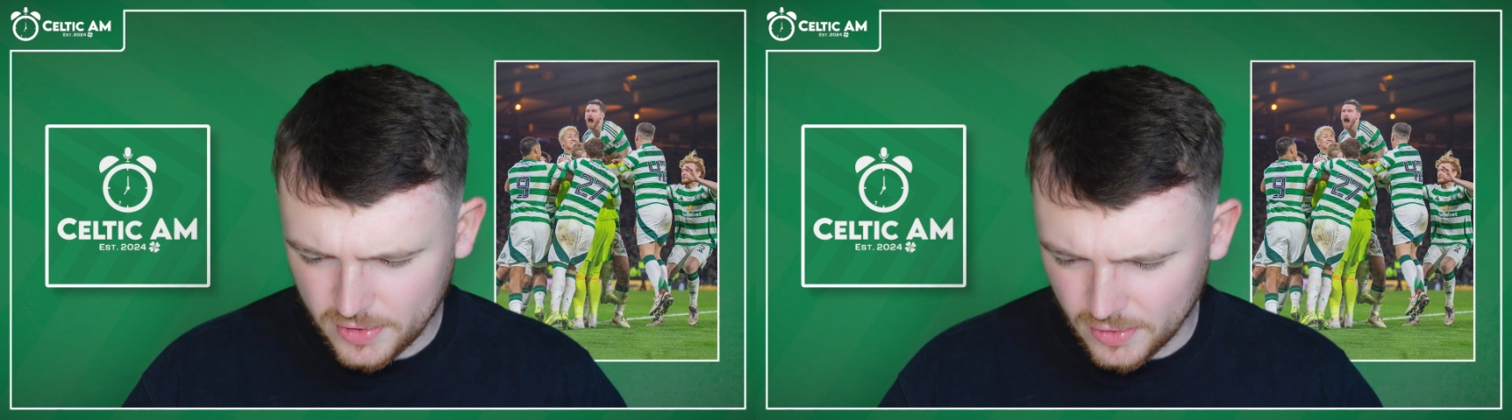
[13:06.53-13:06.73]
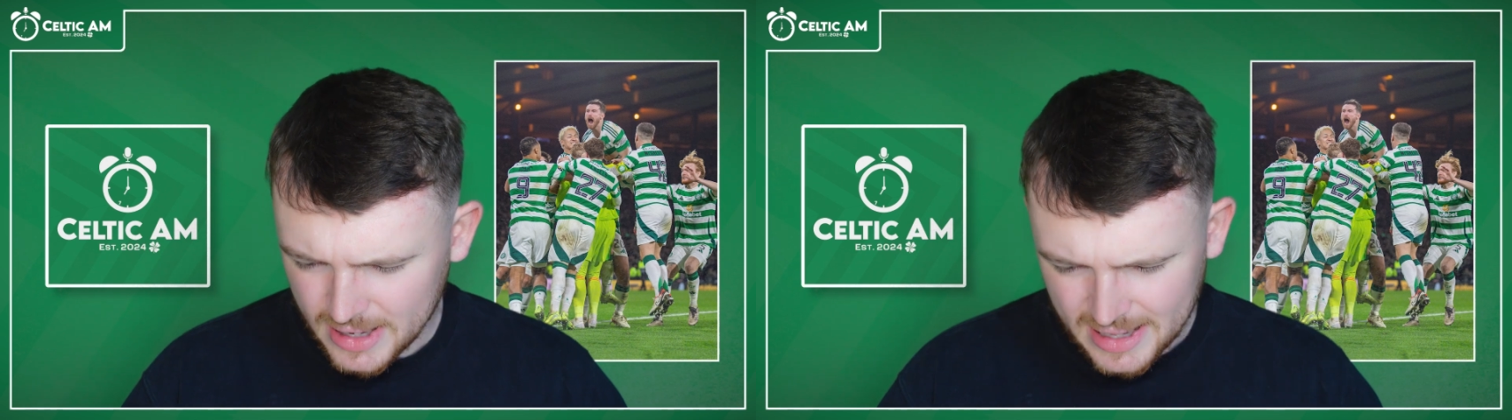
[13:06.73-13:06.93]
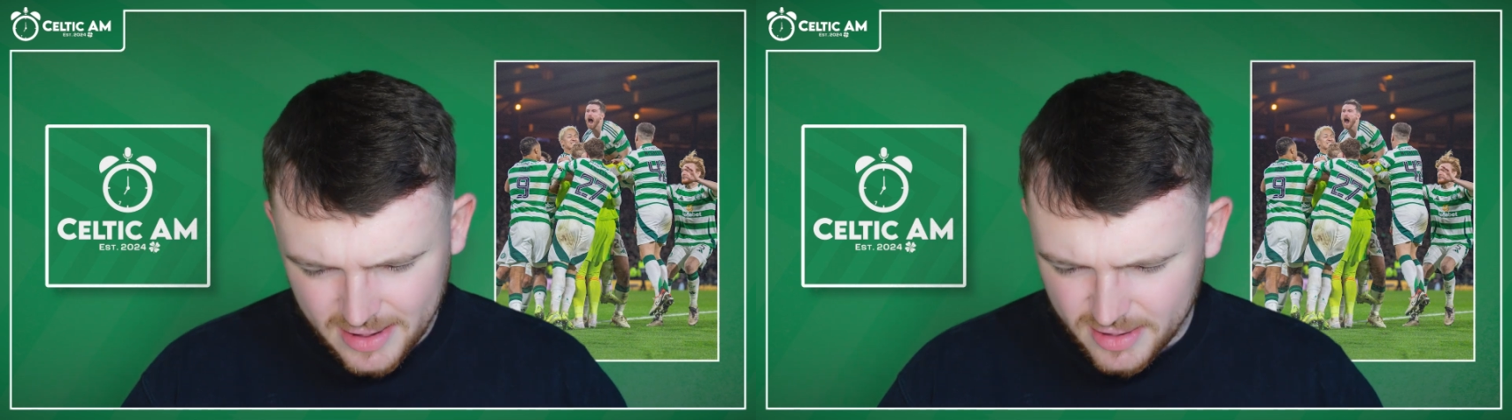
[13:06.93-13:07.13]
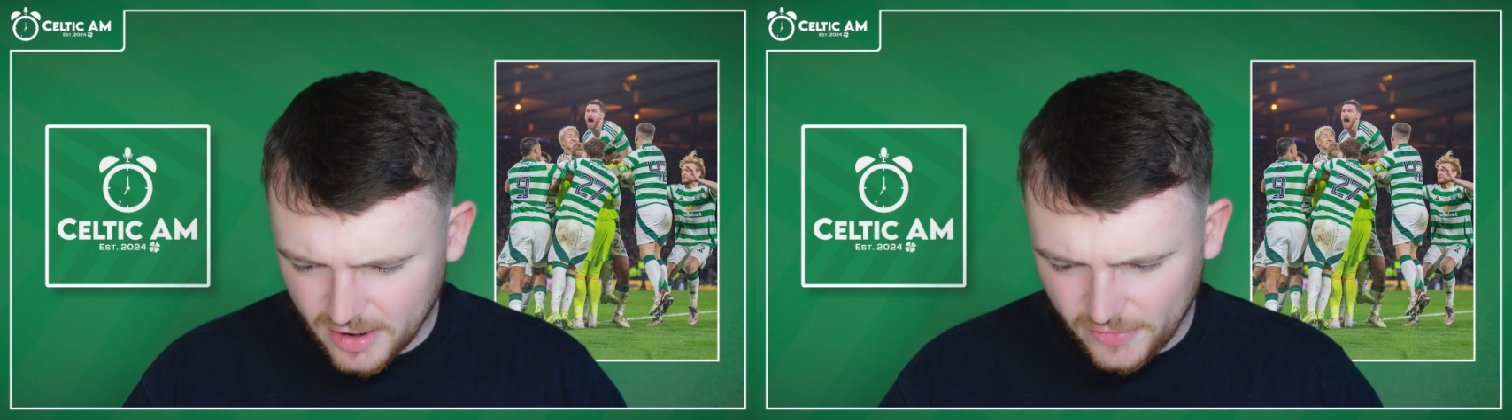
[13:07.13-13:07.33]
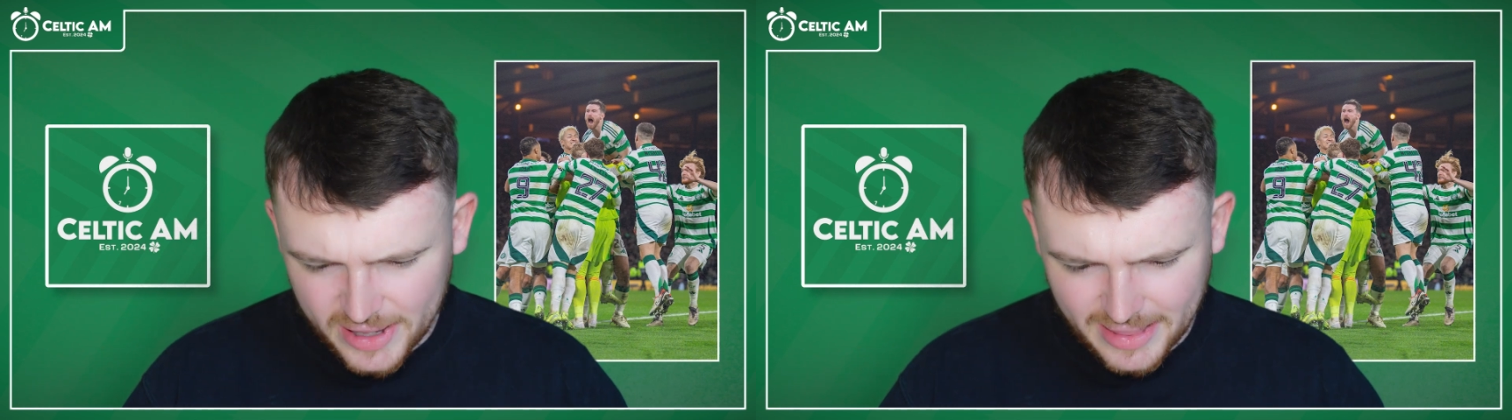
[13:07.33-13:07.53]
So
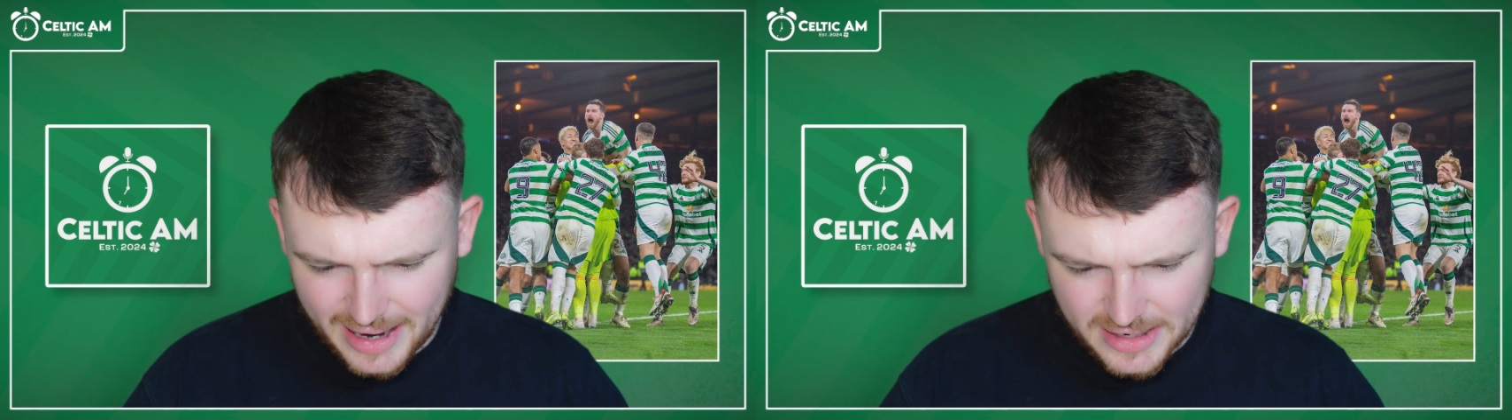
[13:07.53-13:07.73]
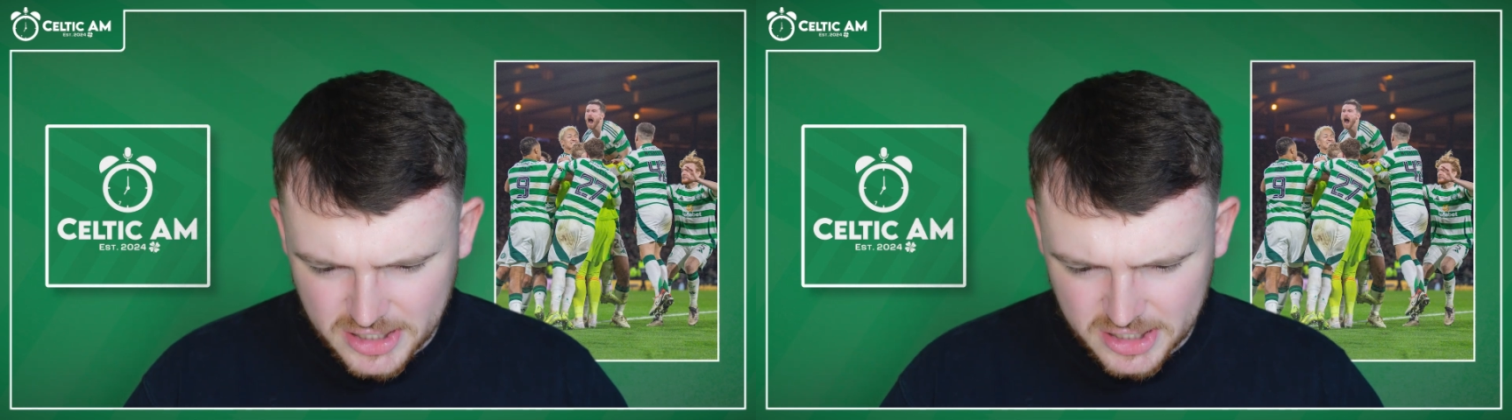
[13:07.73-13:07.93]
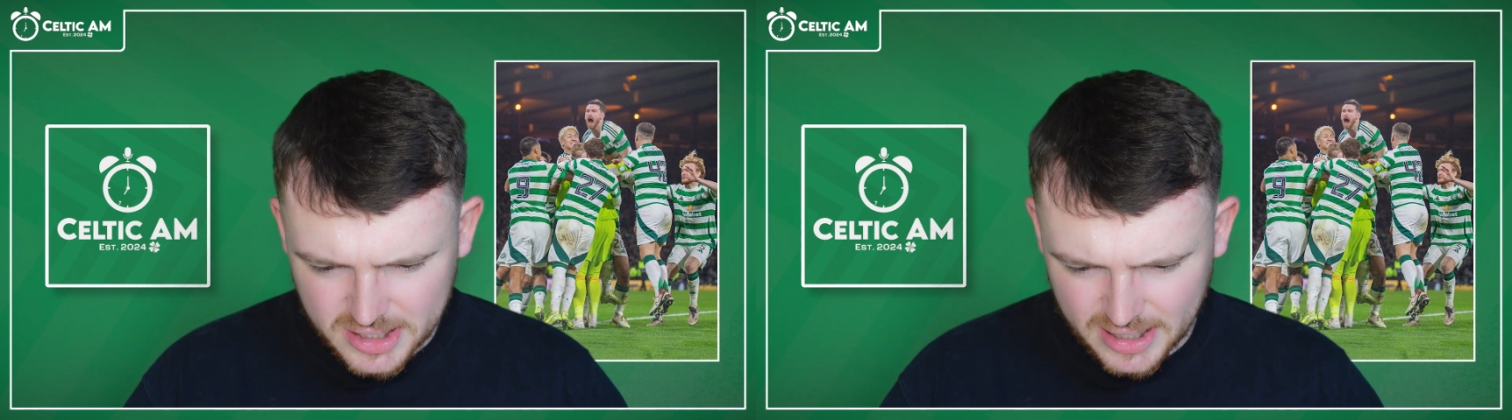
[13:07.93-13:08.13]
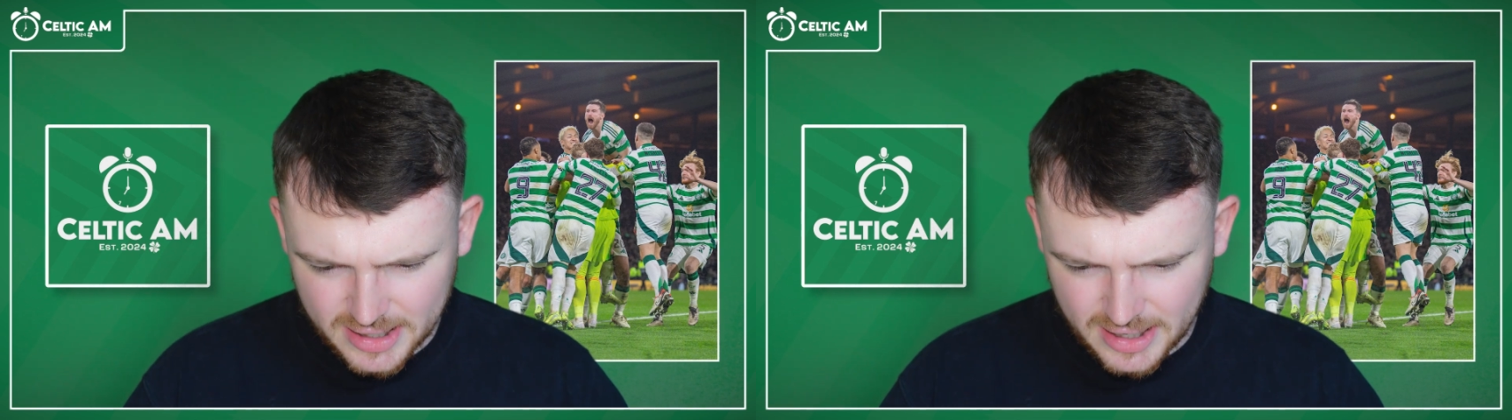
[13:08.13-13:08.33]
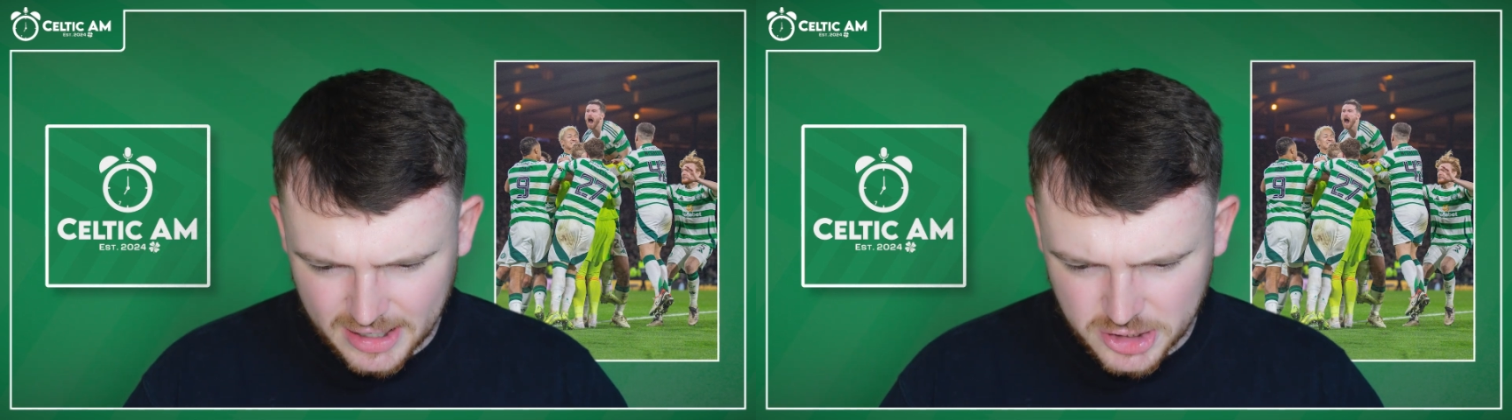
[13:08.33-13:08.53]
stuff like that just
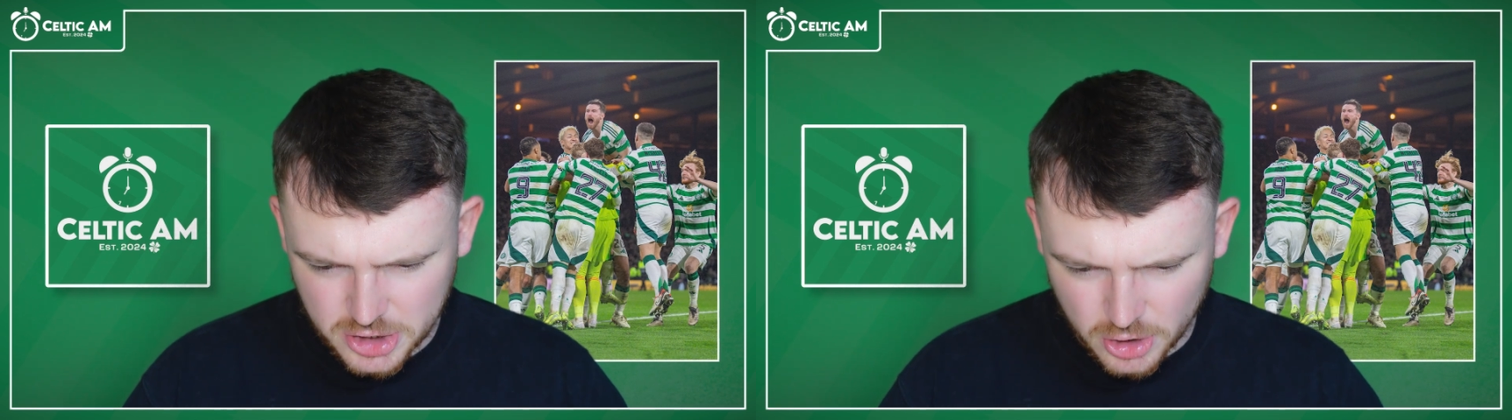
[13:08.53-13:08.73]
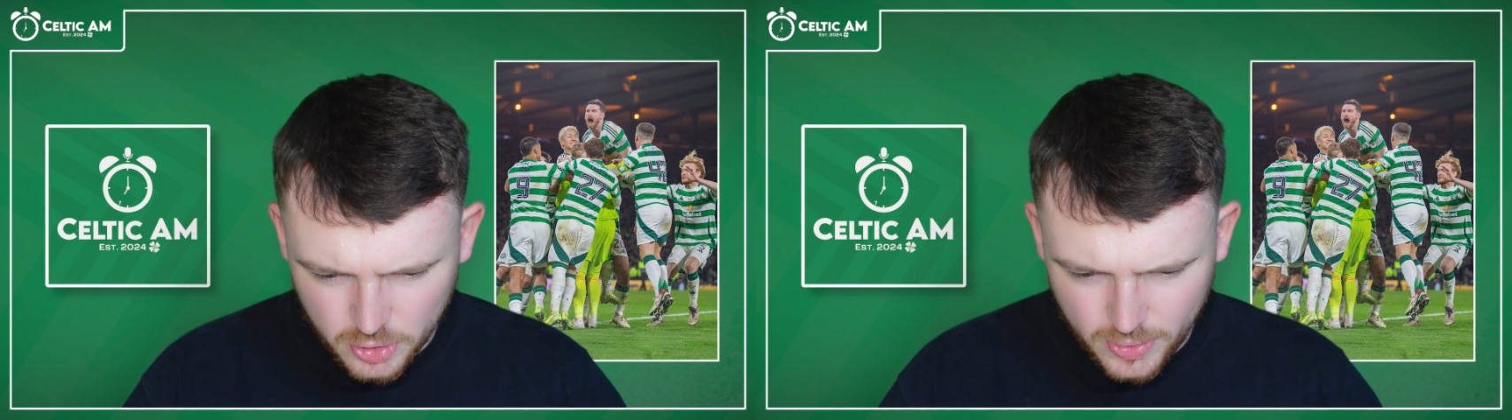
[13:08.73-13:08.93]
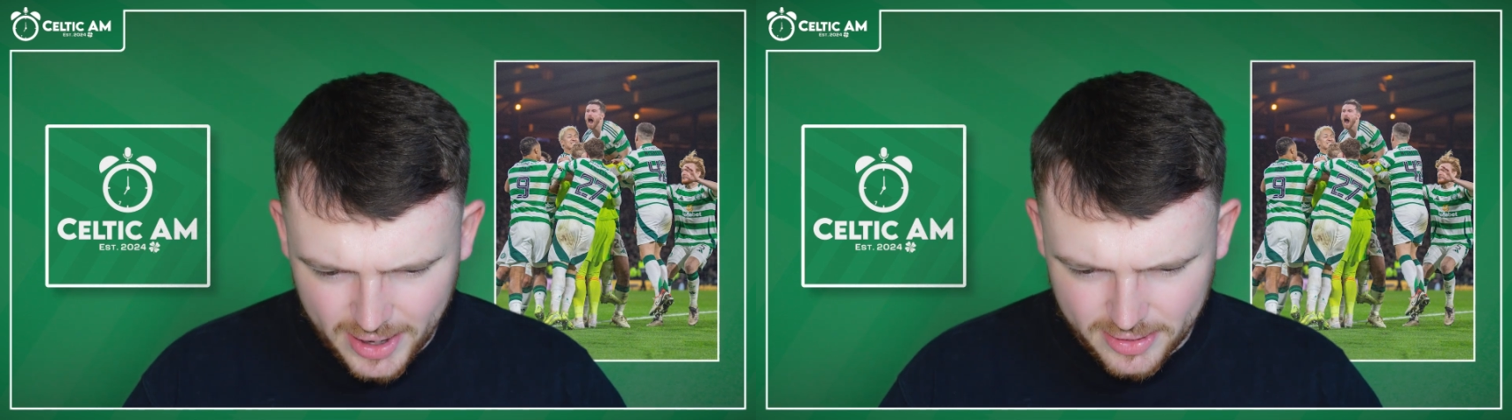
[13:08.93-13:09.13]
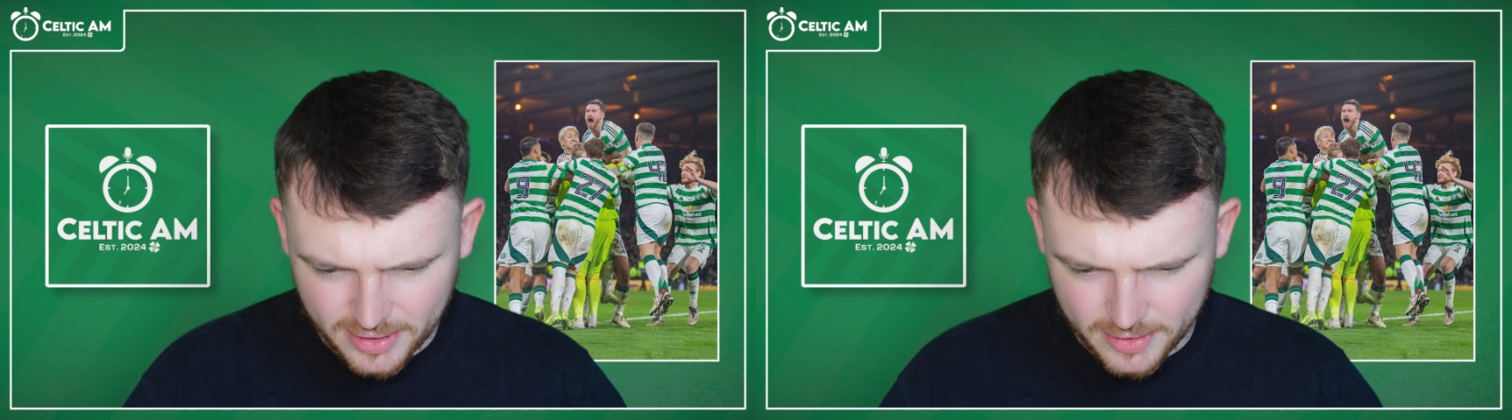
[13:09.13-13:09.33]
I struggle with.